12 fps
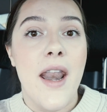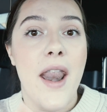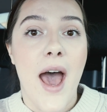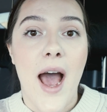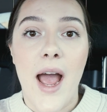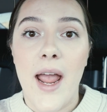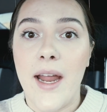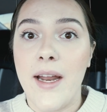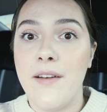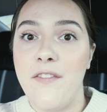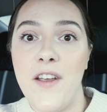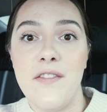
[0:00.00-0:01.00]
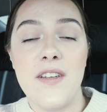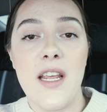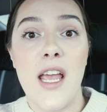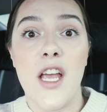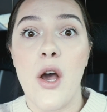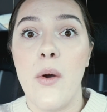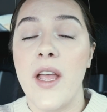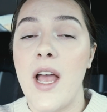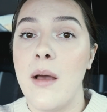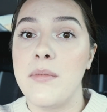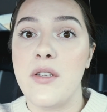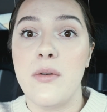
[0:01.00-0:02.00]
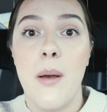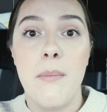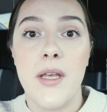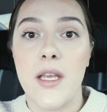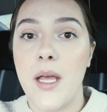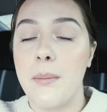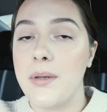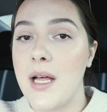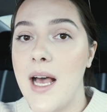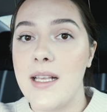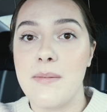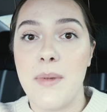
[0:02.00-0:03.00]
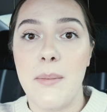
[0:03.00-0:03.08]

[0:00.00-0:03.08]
$950 going up to $1 million plus,